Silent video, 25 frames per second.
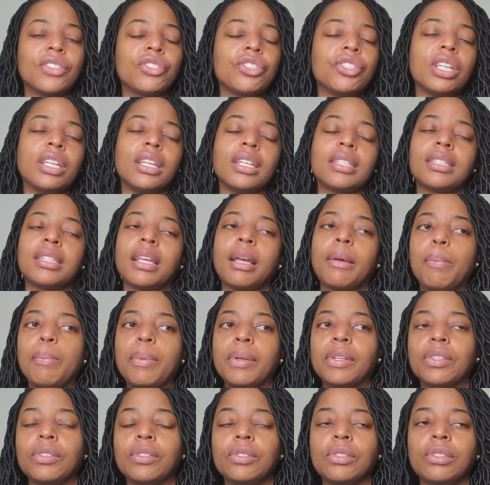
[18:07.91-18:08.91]
She gets up
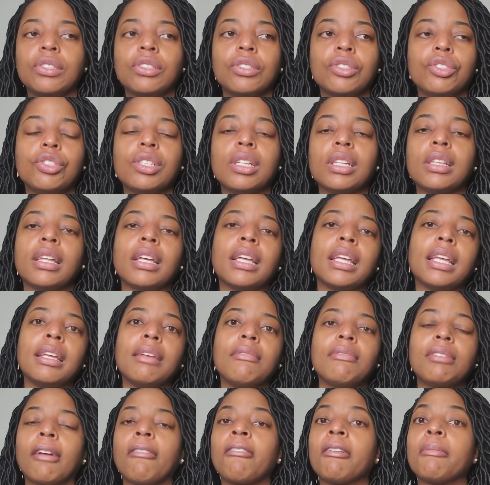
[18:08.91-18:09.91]
and she
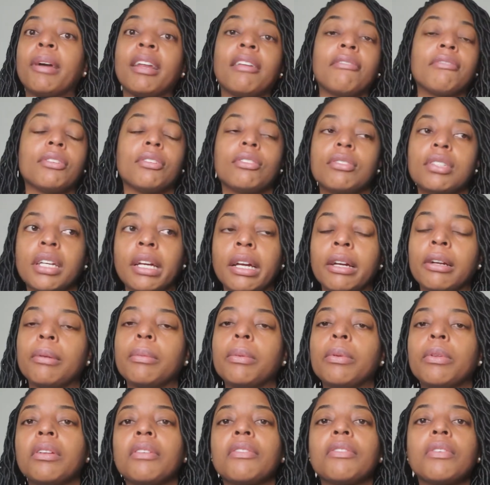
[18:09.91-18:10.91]
leaves. Everybody feels
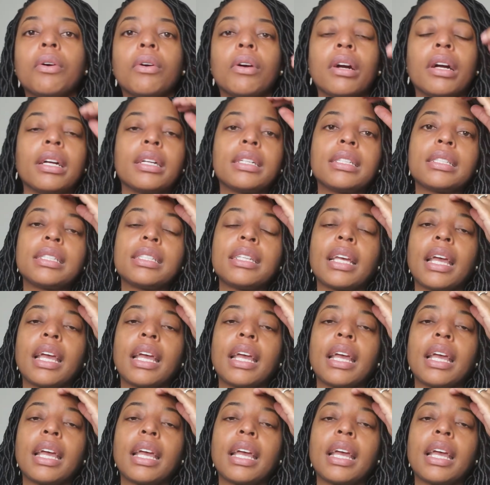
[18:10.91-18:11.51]
terrible, of course.